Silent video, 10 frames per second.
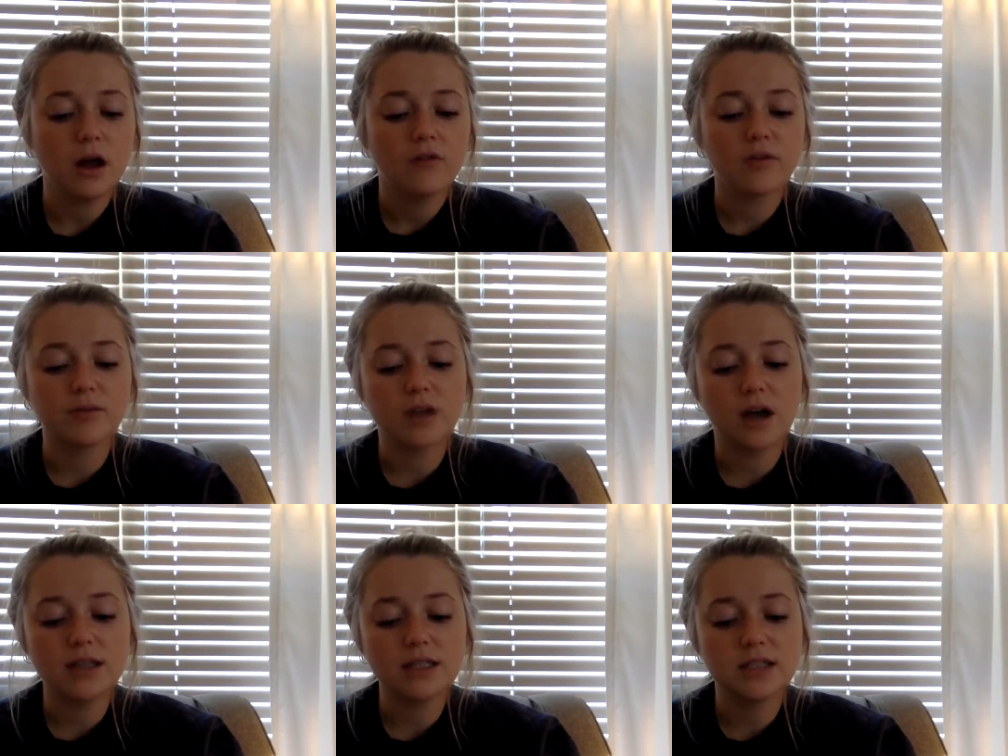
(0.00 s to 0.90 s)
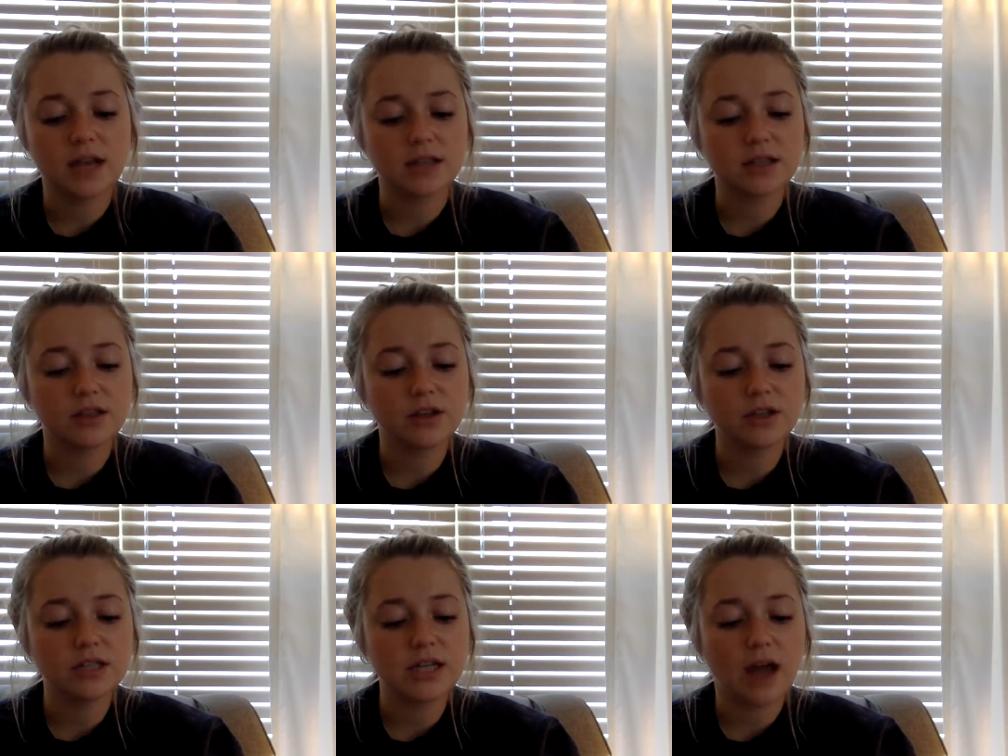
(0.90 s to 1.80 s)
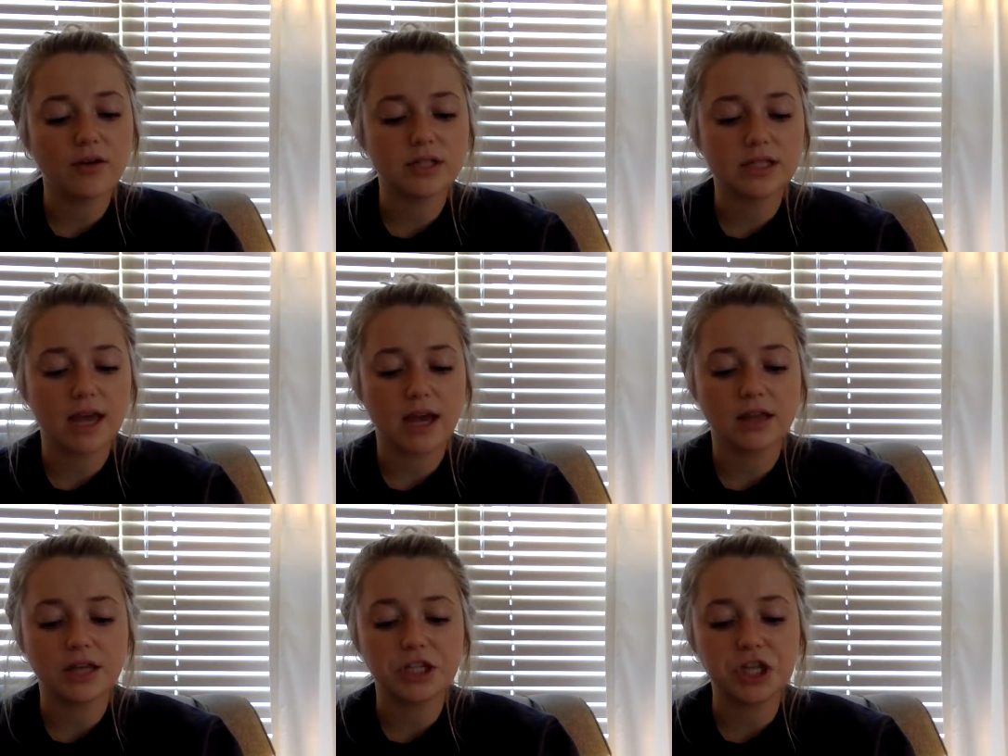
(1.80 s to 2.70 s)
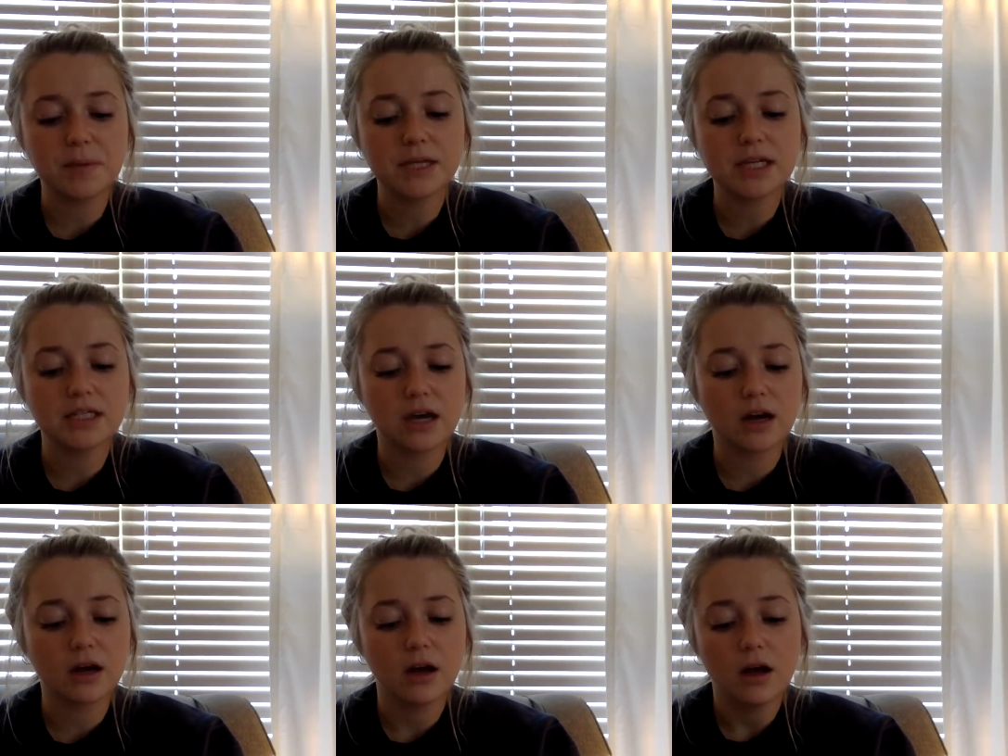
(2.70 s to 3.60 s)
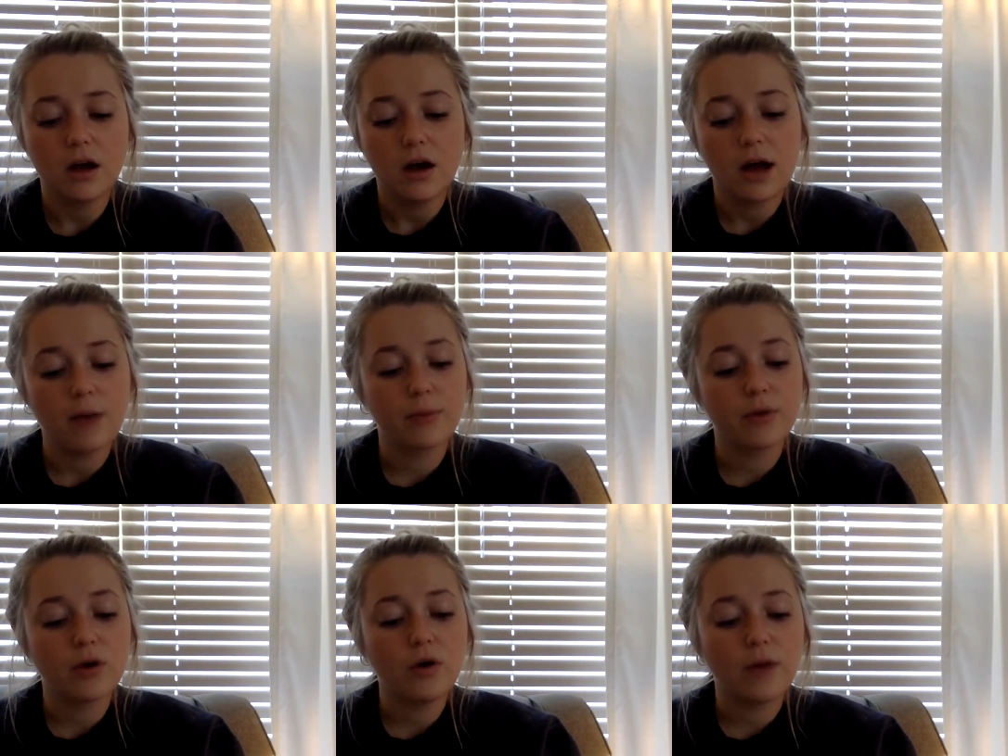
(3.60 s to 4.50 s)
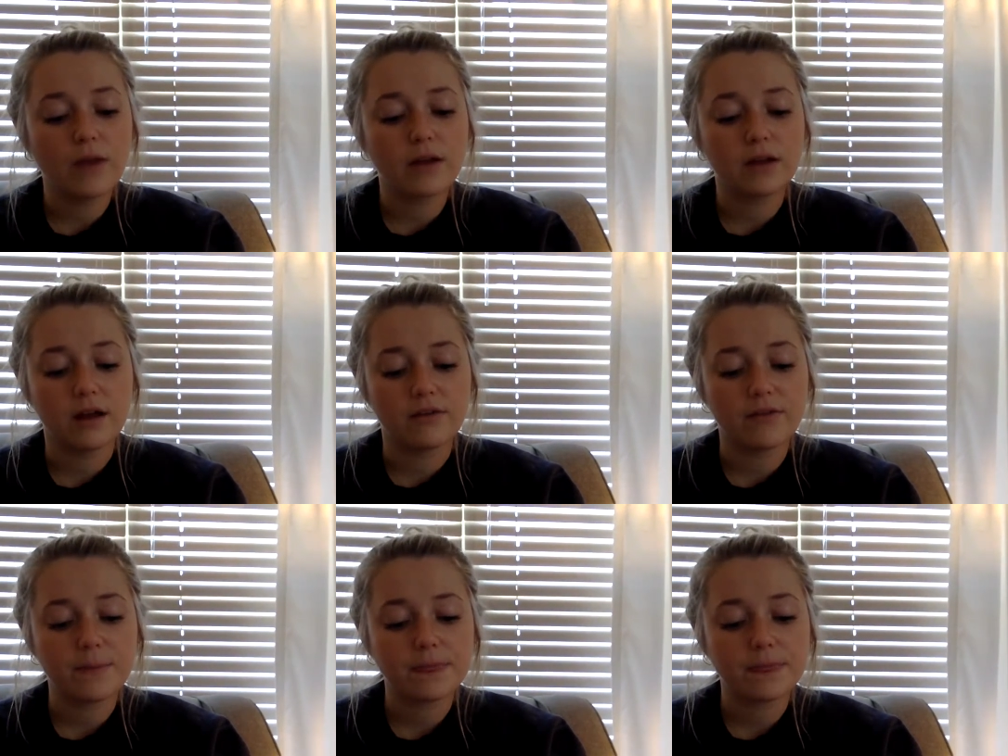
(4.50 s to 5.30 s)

From dawn to dusk, 13 hours a day, they chipped and dug and broke away the cliff.